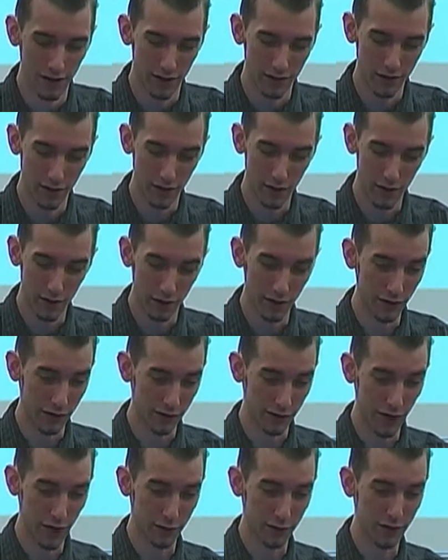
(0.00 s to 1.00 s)
So
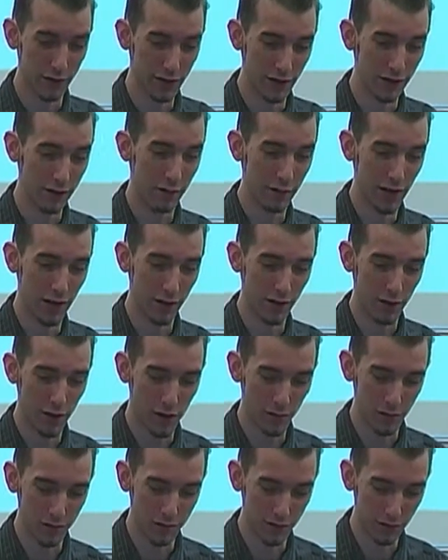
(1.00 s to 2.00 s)
well, thankfully he will be out of
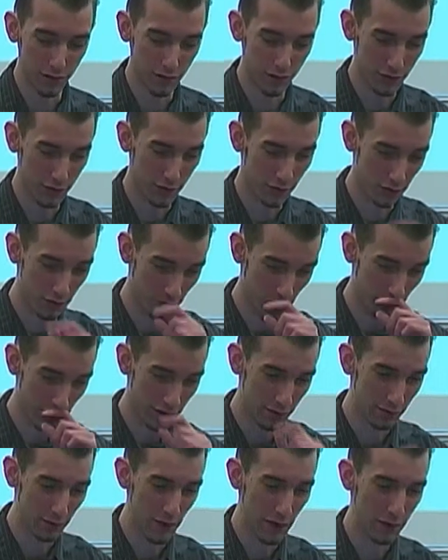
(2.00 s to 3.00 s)
office soon, so we
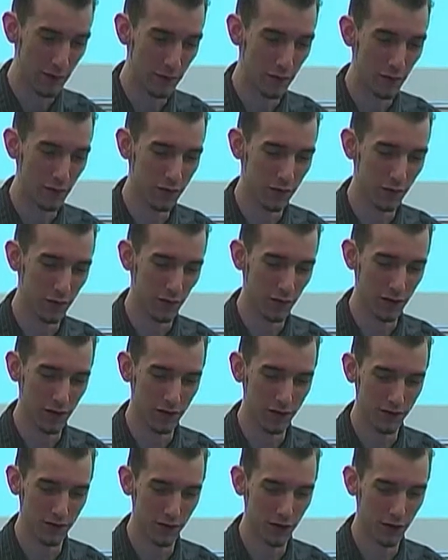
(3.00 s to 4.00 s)
can maybe move some more
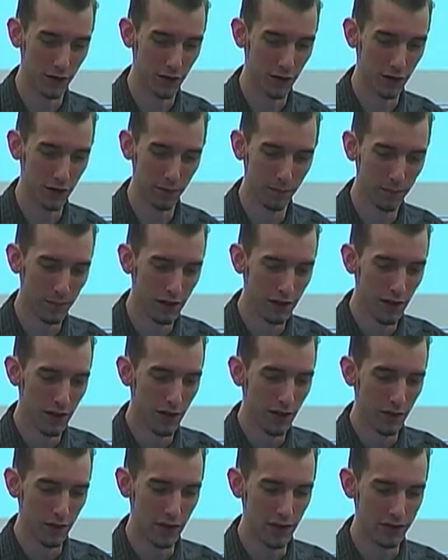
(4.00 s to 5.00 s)
things in New York.
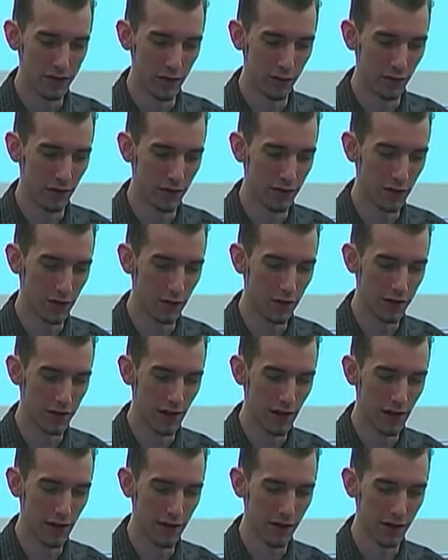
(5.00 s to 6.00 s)
We had a similar thing with
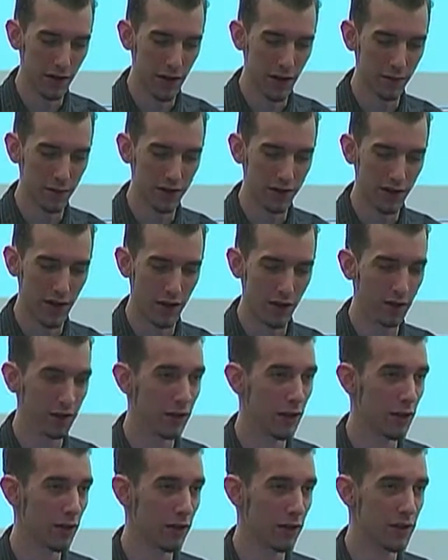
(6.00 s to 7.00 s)
an economist sign-on
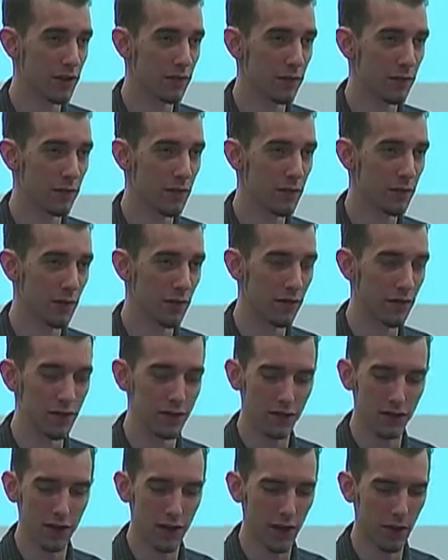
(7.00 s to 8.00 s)
letter
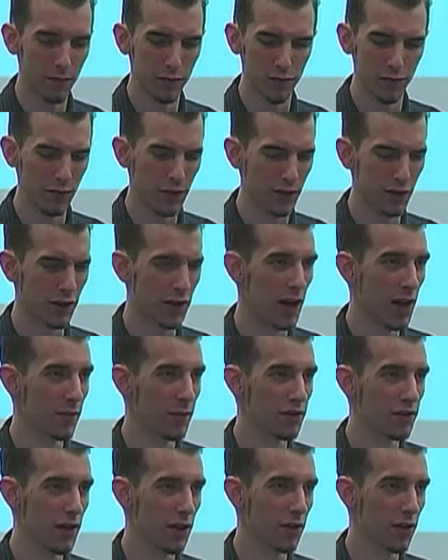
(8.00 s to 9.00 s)
previously, 300
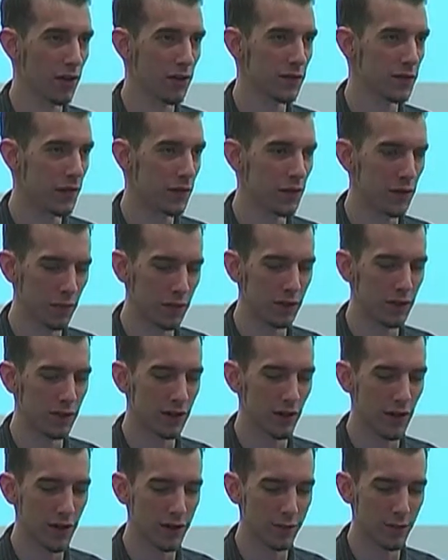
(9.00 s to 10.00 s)
economists signed on saying they want to
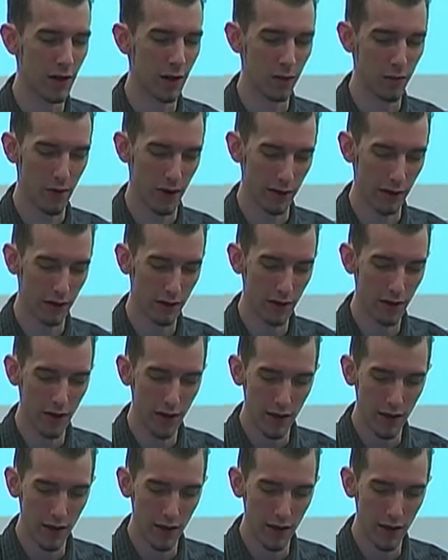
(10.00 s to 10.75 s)
legalize marijuana.